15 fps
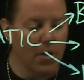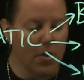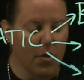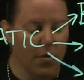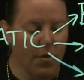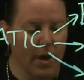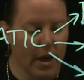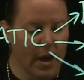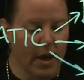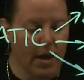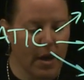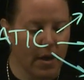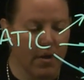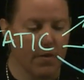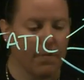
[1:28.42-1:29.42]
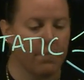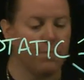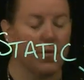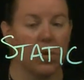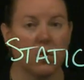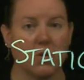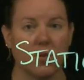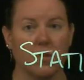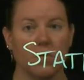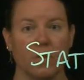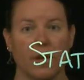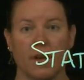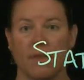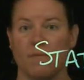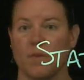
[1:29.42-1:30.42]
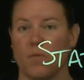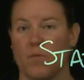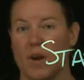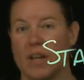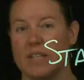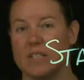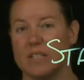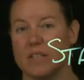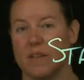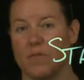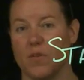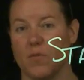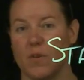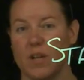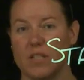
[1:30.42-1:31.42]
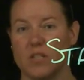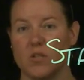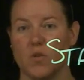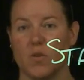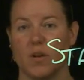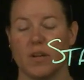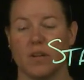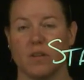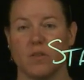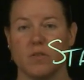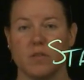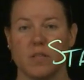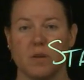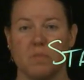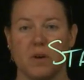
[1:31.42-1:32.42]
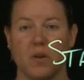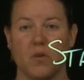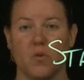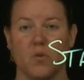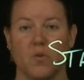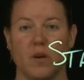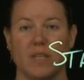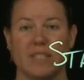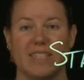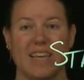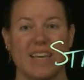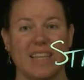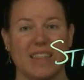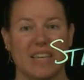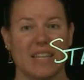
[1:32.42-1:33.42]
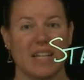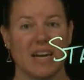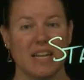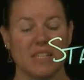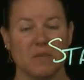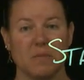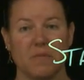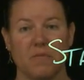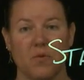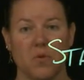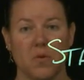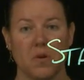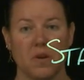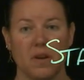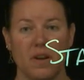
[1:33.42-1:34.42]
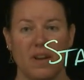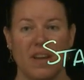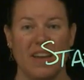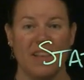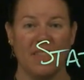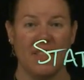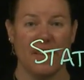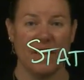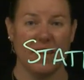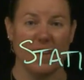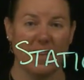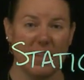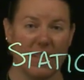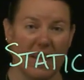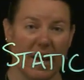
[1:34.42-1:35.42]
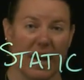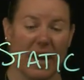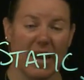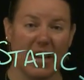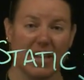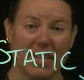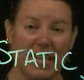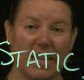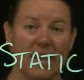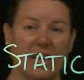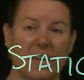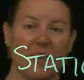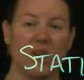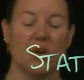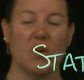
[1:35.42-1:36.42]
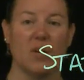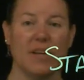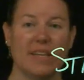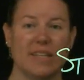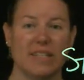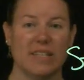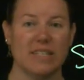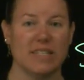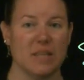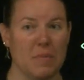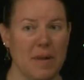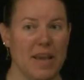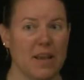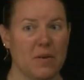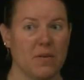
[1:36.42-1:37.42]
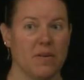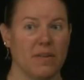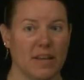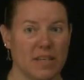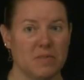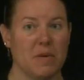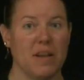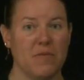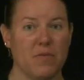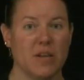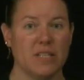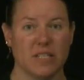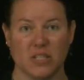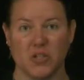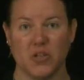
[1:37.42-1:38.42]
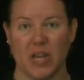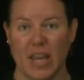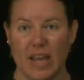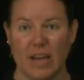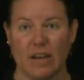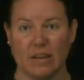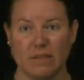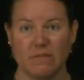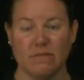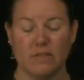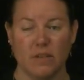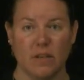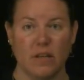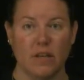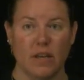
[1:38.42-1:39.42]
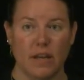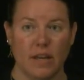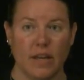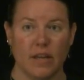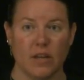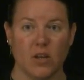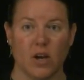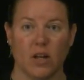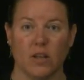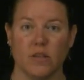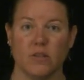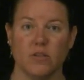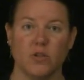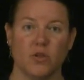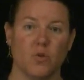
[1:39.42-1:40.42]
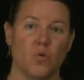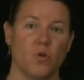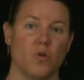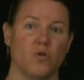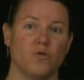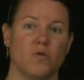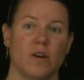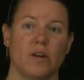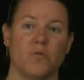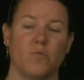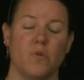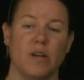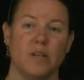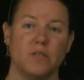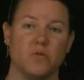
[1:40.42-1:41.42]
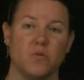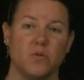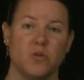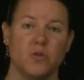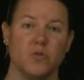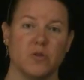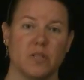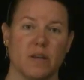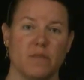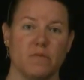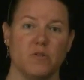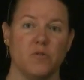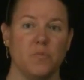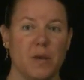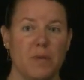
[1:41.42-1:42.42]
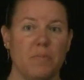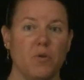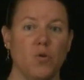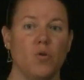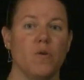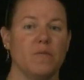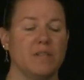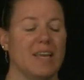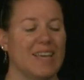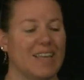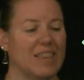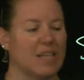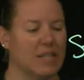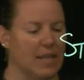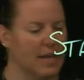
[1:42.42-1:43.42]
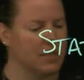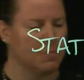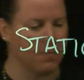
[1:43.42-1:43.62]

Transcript: You have folks who, if your friends don't include someone who has taken the class before, then the idea here is to make as many friends as you can in college, or try to resource yourself to people who have taken the class